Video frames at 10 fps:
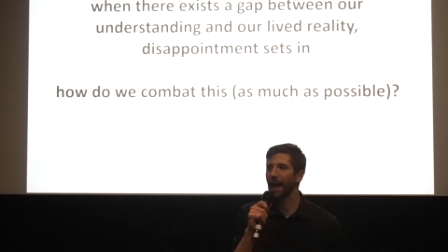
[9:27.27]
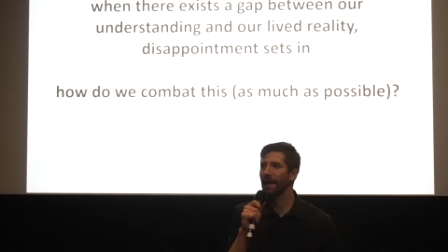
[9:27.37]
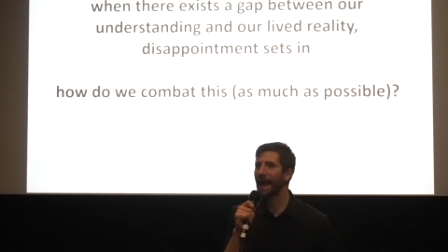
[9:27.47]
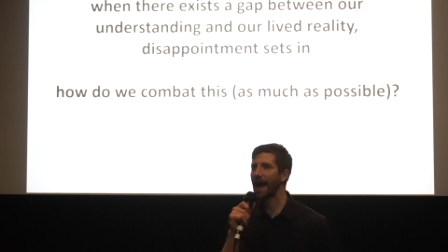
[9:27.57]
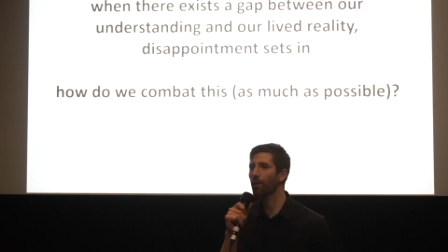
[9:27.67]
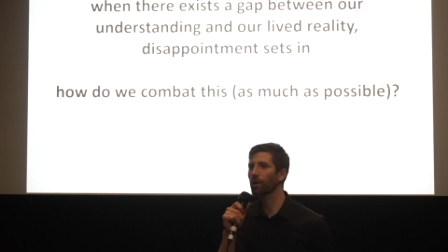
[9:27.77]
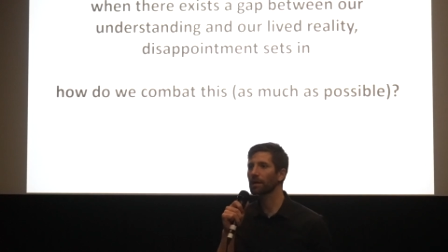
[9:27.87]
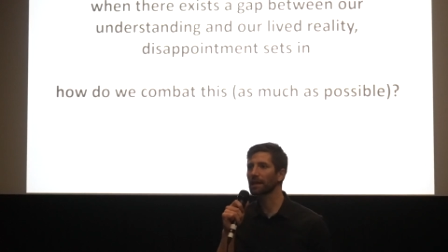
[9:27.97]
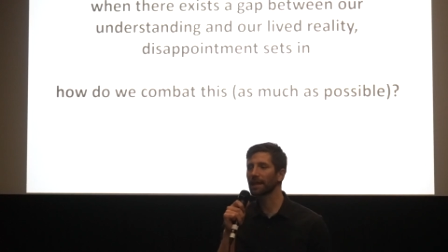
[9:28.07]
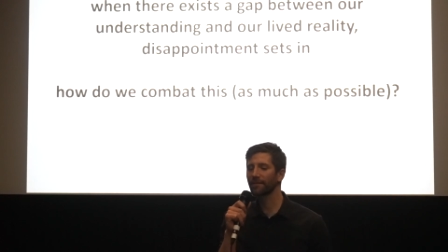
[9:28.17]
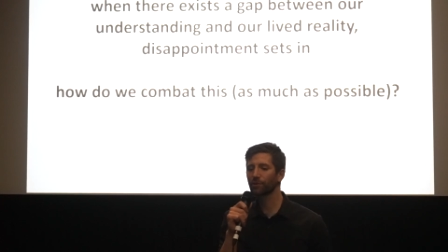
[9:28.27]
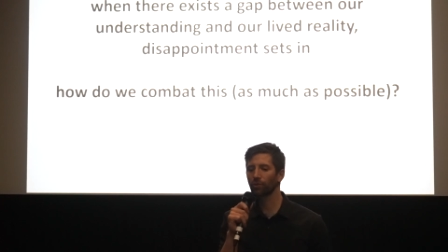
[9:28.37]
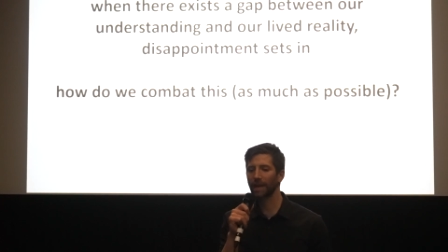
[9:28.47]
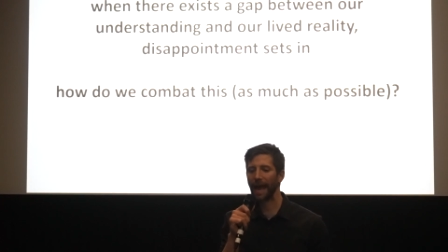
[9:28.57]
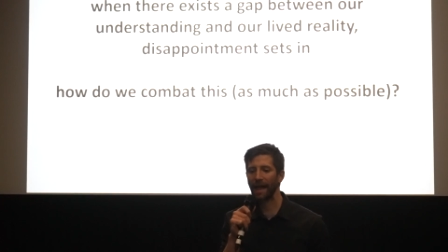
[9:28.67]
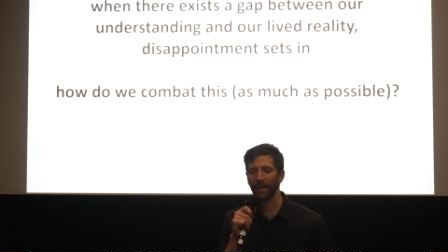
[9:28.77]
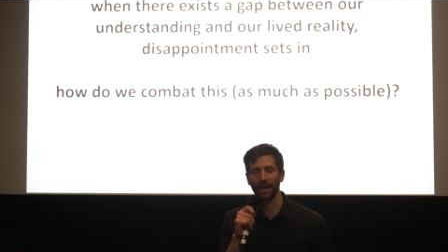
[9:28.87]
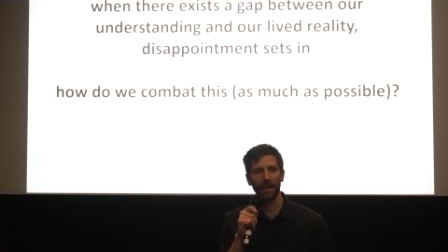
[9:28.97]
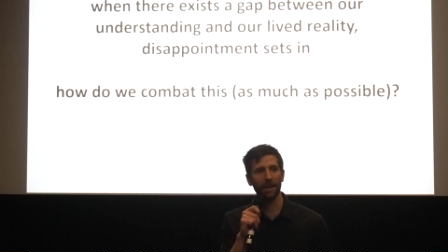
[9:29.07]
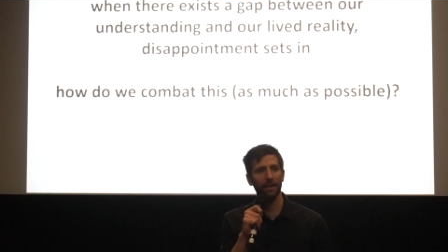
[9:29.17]
and our lived
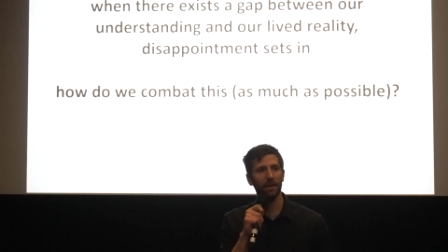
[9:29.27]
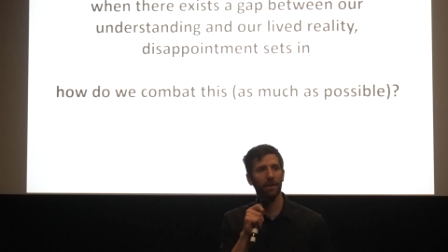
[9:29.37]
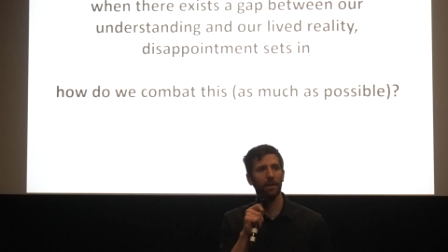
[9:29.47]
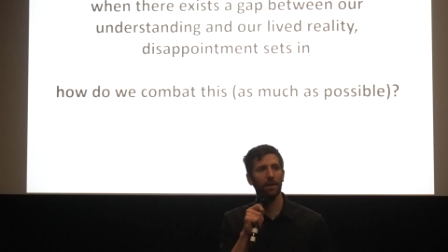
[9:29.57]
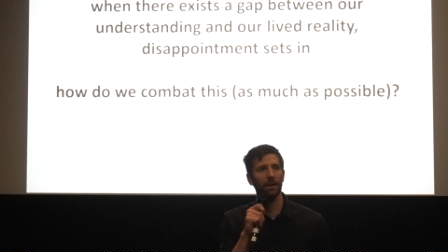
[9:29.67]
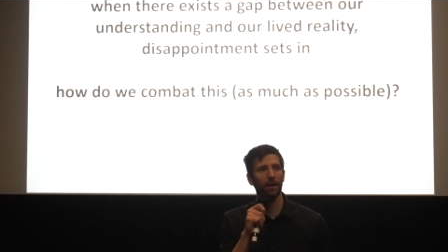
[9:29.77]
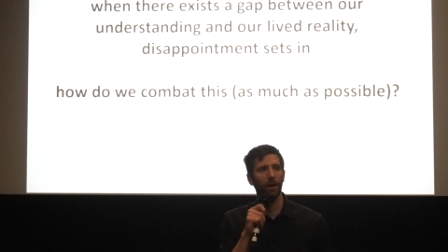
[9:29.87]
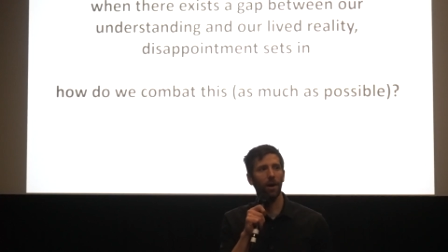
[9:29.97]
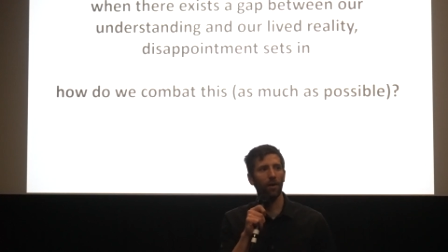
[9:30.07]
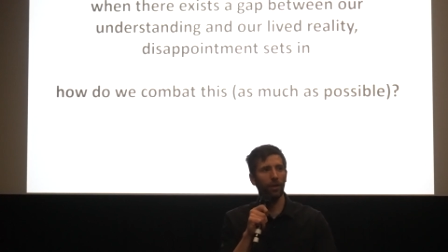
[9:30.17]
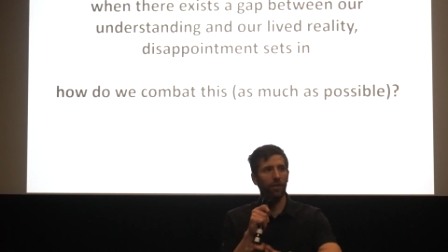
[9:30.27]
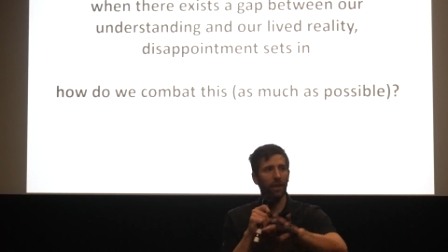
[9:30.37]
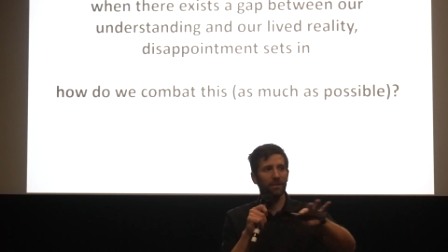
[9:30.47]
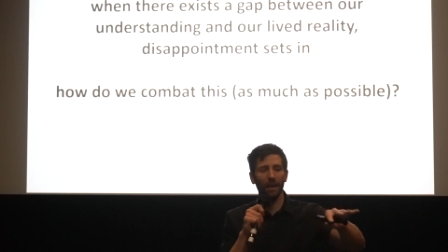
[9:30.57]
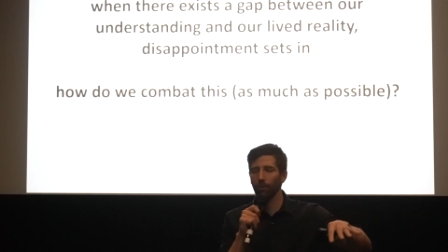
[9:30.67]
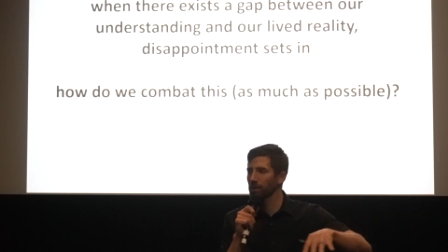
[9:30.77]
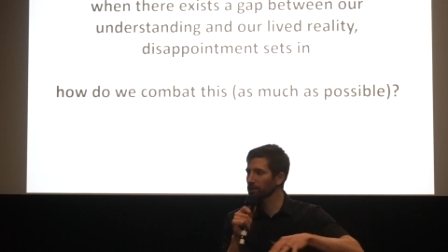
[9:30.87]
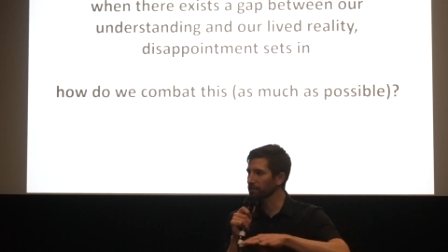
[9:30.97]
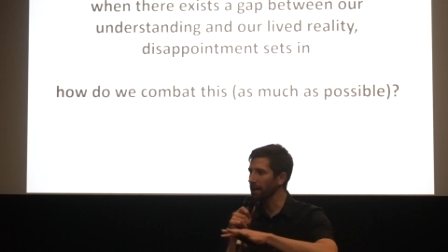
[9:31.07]
reality, all the things that we just